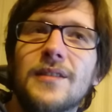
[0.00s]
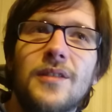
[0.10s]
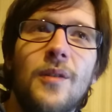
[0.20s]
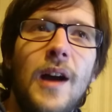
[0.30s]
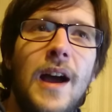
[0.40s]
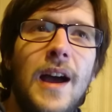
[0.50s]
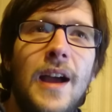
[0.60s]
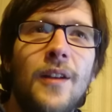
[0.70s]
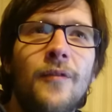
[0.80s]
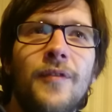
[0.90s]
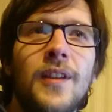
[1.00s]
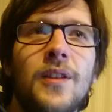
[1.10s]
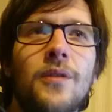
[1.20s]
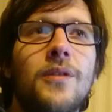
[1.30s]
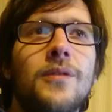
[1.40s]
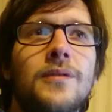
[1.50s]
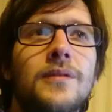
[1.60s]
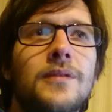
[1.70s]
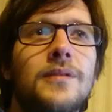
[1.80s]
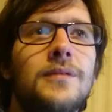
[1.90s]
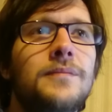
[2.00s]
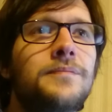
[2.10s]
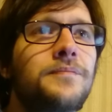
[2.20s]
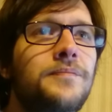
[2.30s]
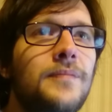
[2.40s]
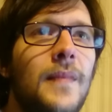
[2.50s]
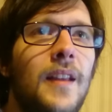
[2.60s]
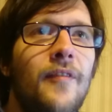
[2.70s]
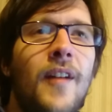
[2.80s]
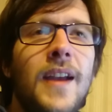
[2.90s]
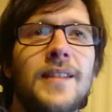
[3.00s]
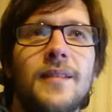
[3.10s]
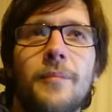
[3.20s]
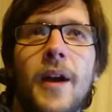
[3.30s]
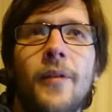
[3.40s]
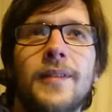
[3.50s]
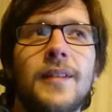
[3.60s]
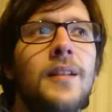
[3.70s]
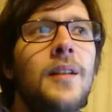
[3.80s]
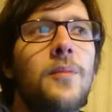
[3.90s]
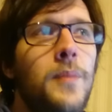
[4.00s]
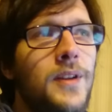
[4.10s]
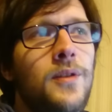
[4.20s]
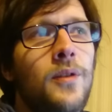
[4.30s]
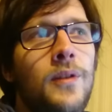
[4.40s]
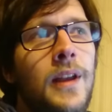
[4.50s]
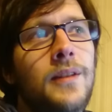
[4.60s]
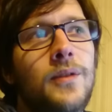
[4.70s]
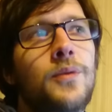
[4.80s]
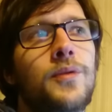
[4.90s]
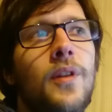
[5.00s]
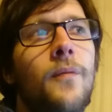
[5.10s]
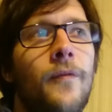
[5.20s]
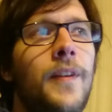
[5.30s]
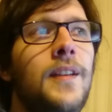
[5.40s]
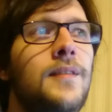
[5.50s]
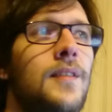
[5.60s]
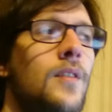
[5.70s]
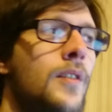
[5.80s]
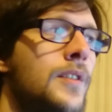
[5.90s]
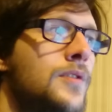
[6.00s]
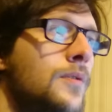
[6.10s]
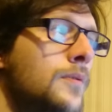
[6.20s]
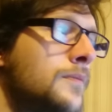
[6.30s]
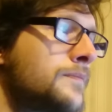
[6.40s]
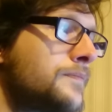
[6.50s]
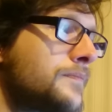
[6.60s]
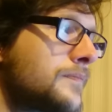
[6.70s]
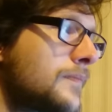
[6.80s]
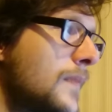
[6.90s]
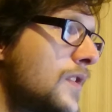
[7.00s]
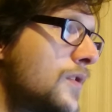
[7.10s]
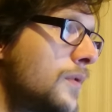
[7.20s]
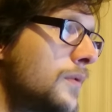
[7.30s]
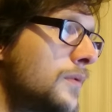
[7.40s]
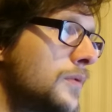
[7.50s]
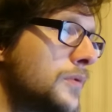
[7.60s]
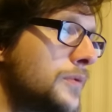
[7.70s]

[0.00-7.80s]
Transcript: So I don't think you can fight piracy, but you can do some things in order to to